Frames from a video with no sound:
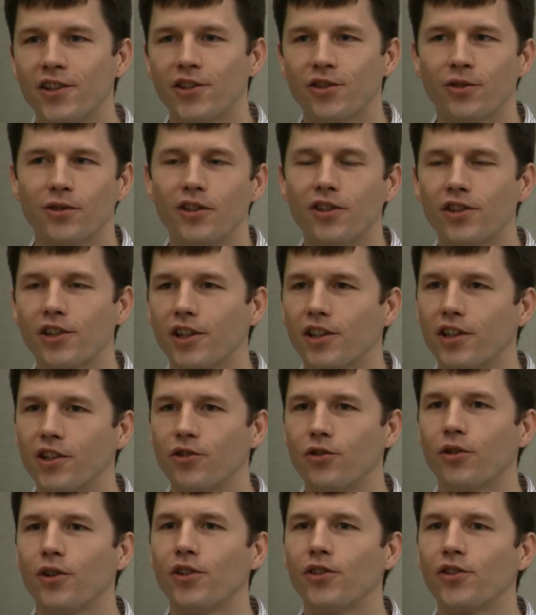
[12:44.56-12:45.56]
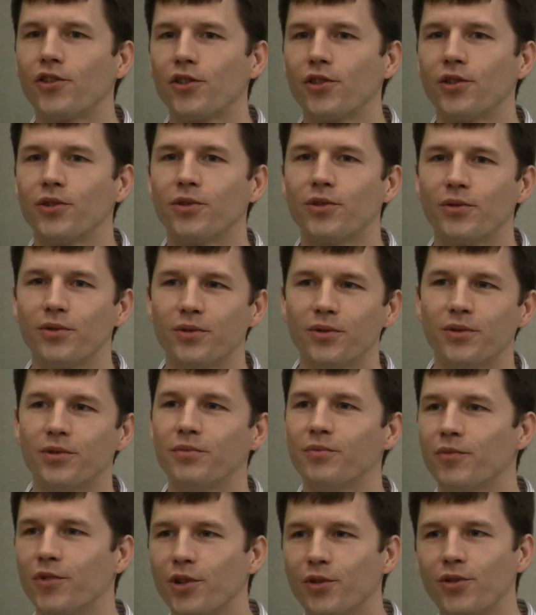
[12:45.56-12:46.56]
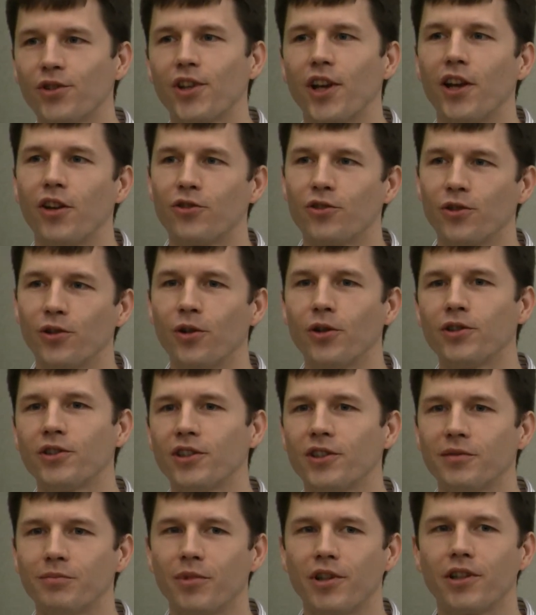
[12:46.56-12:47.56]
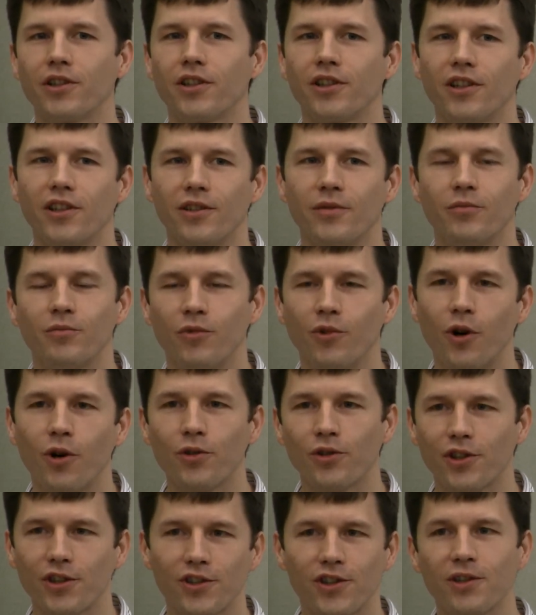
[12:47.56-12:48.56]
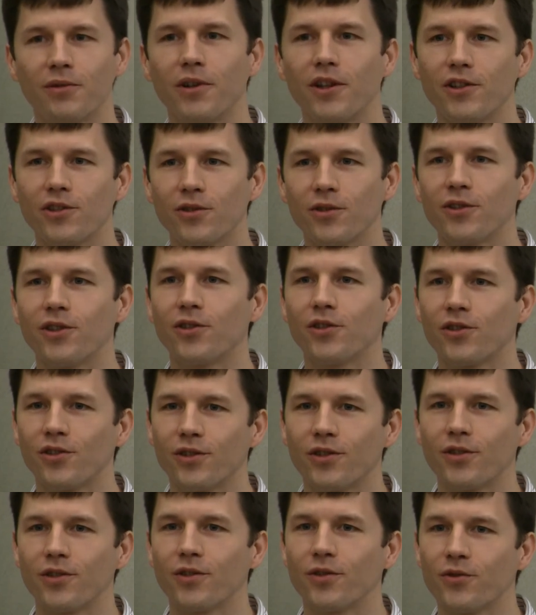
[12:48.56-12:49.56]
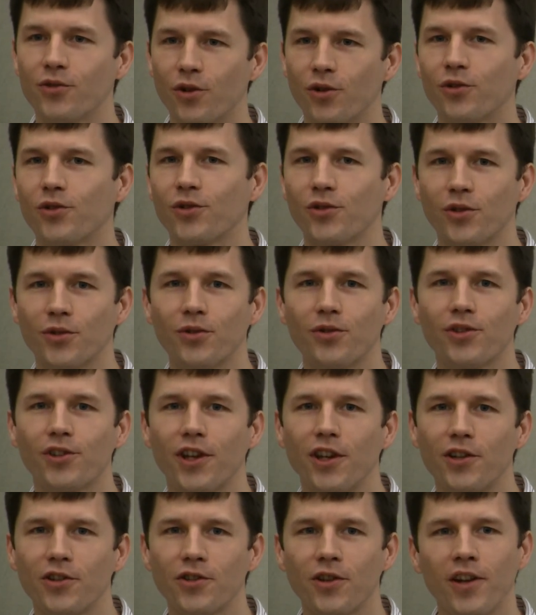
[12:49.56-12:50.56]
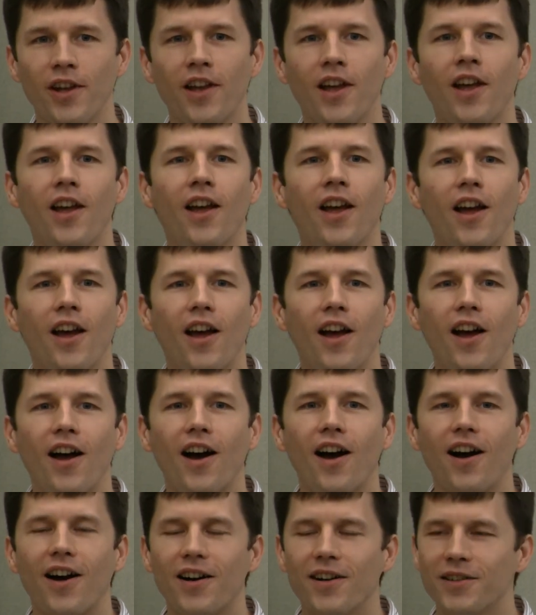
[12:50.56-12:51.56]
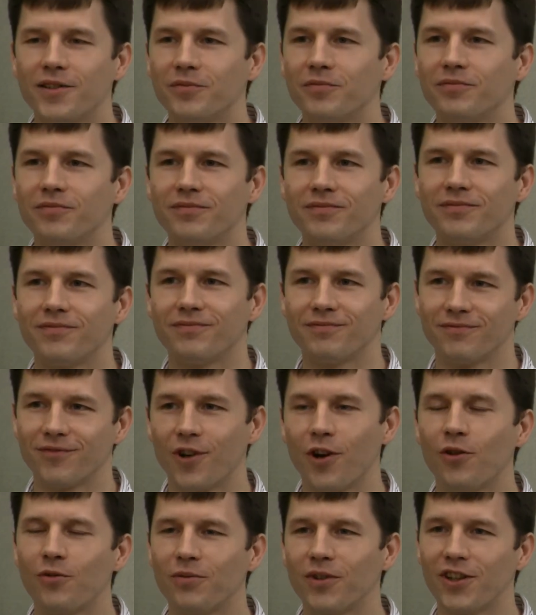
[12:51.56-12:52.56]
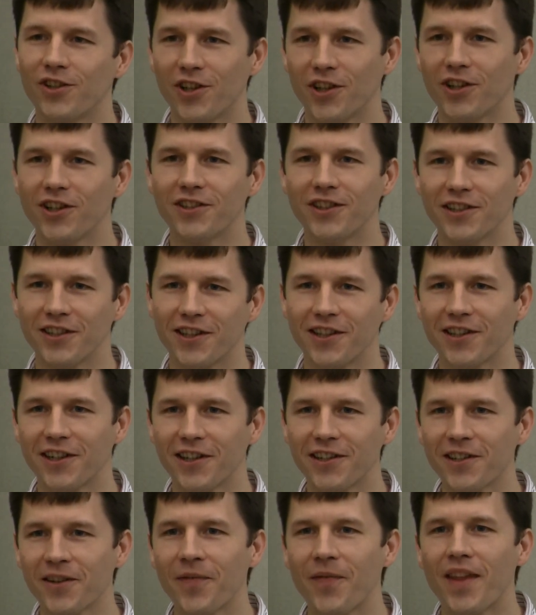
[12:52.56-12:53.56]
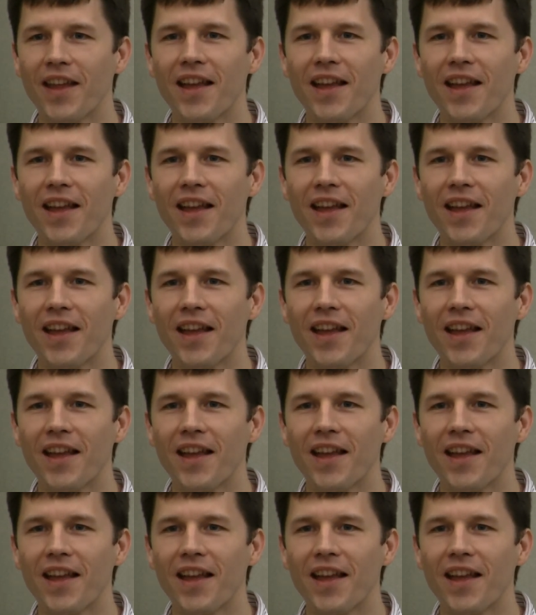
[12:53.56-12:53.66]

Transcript: students had a choice to use Sage or not, but all 61 students chose to use Sage. hopefully they did not regret.